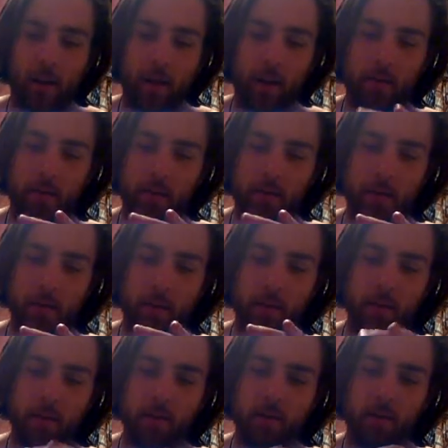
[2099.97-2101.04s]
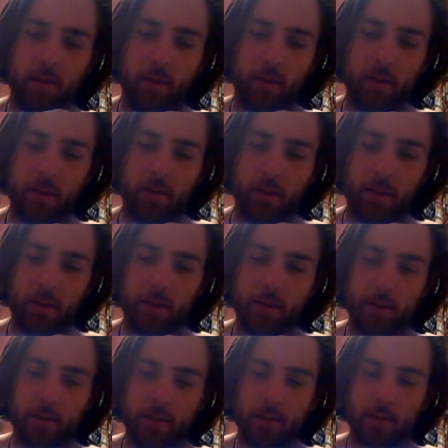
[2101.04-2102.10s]
I've not seen anyone really
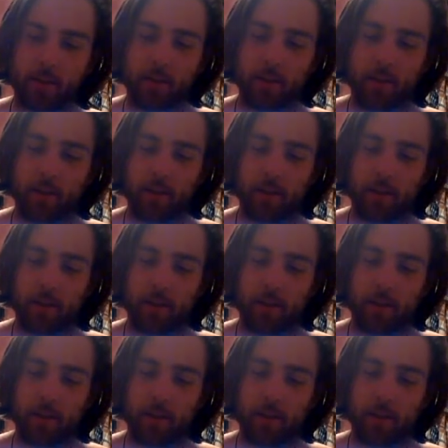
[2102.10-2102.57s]
contest this or.